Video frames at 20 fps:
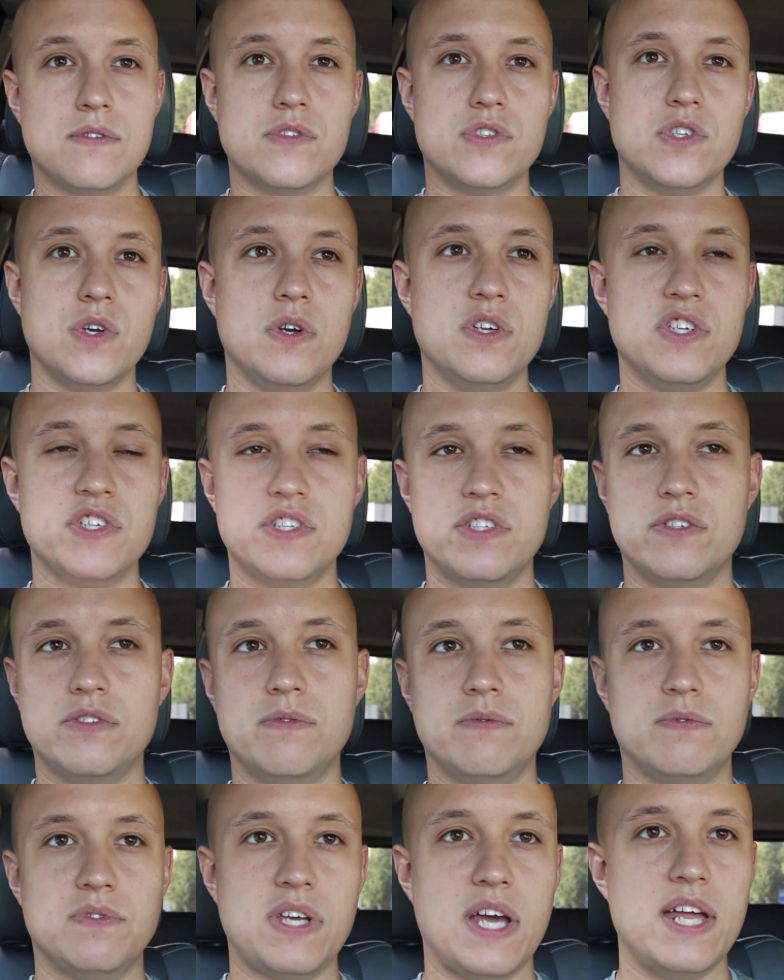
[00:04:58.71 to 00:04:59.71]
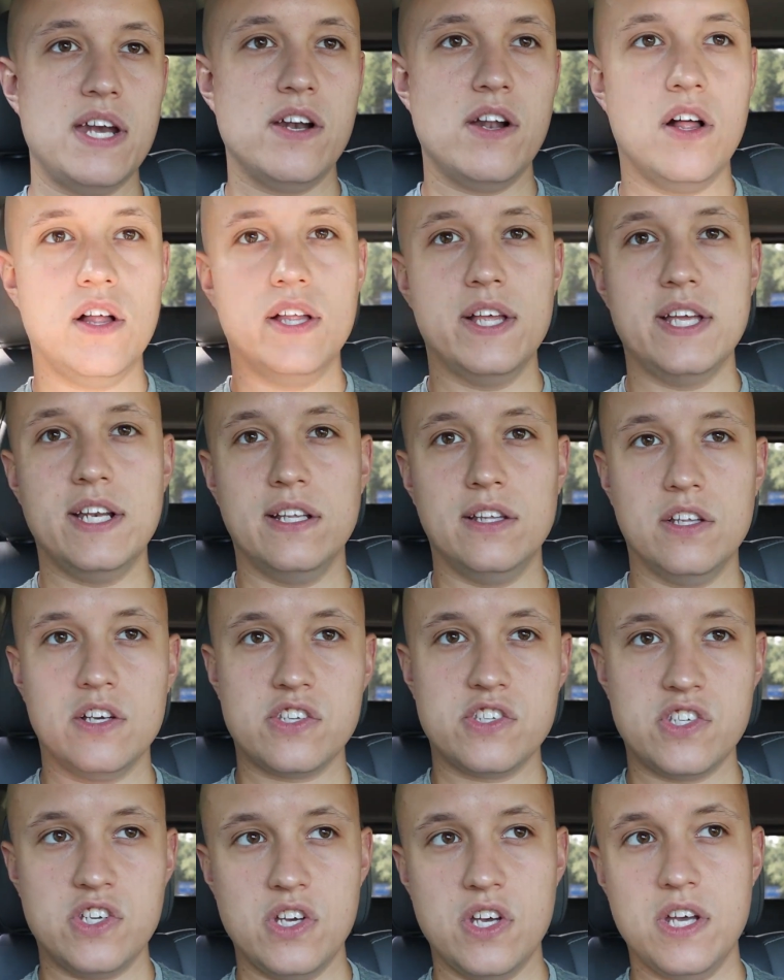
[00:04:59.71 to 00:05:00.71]
So I just tied it all in, it
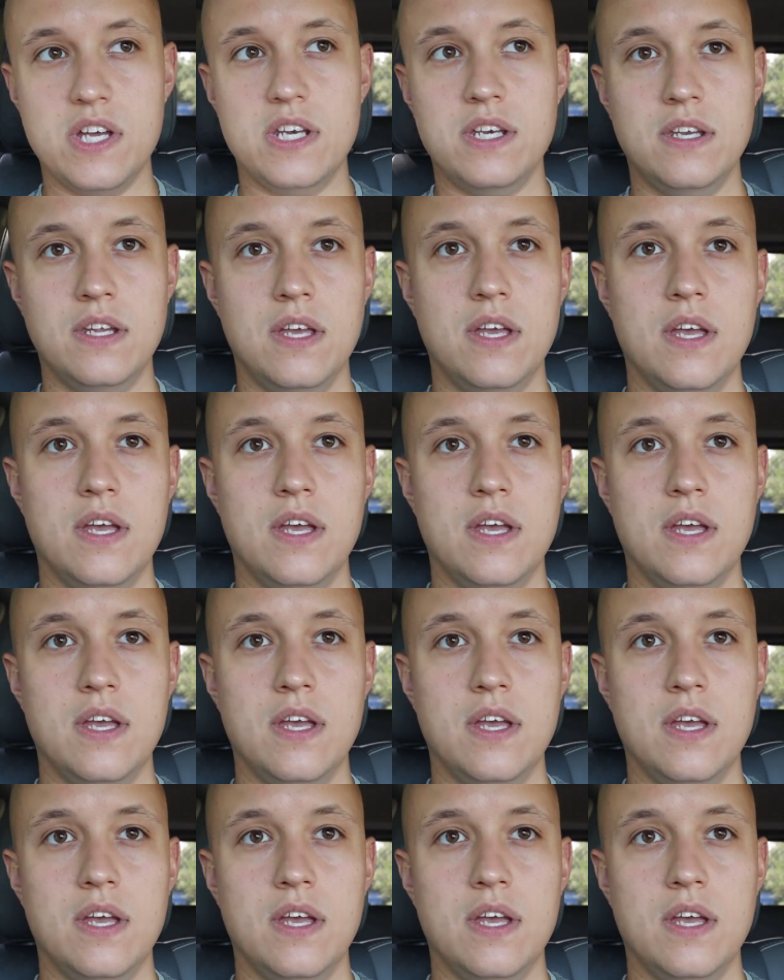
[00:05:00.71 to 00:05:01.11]
looks good.